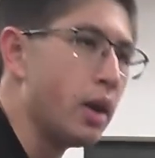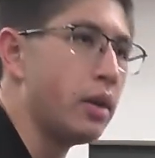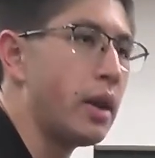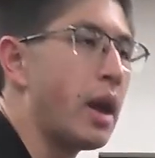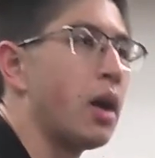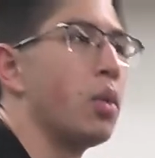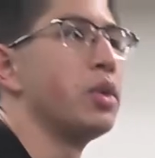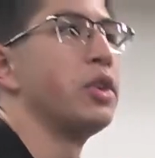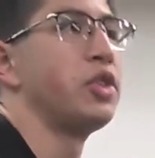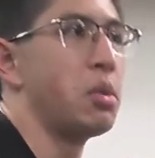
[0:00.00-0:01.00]
Now,
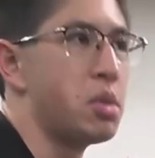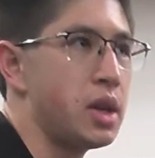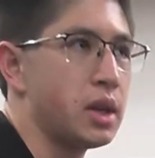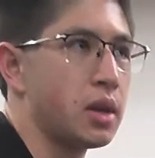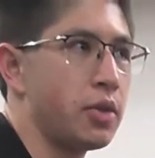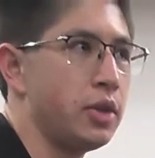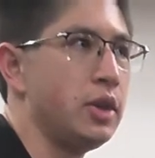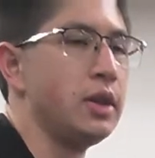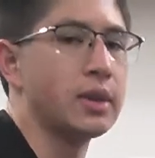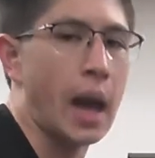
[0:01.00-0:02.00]
when determining
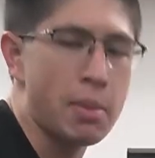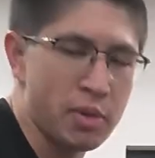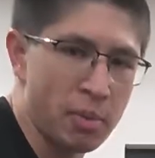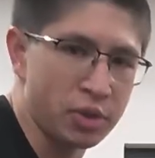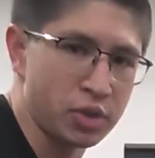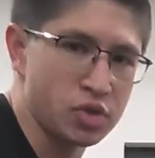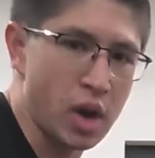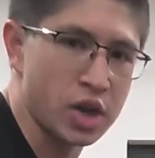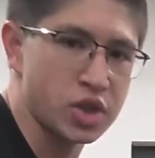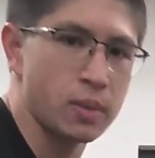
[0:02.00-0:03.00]
the type of muscle
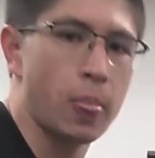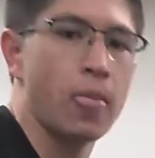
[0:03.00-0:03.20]
contraction,